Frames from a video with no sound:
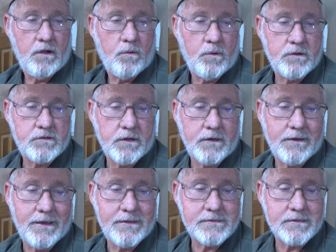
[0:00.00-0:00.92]
which it
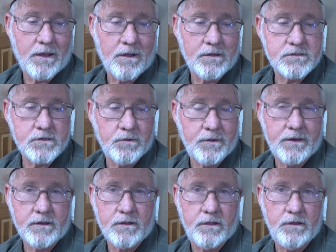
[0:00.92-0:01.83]
does also
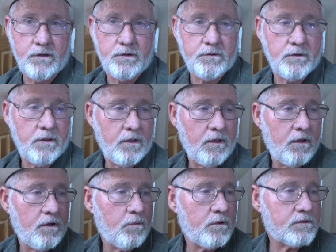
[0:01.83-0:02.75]
include,
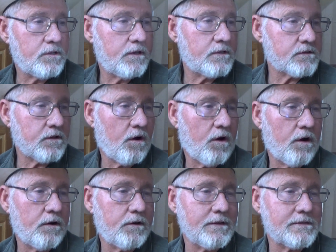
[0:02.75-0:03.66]
which it isn't
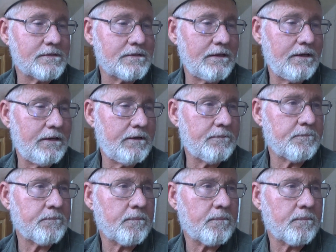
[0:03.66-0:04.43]
hard to see.